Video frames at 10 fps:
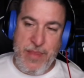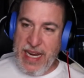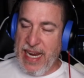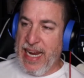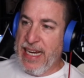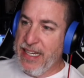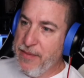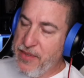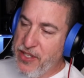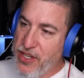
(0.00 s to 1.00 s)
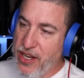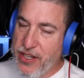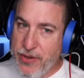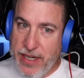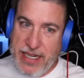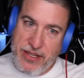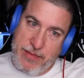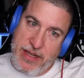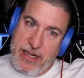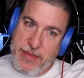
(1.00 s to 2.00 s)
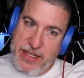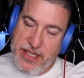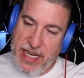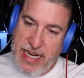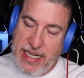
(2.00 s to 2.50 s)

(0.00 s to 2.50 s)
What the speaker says: He comes sauntering in. So I'm laying on my side.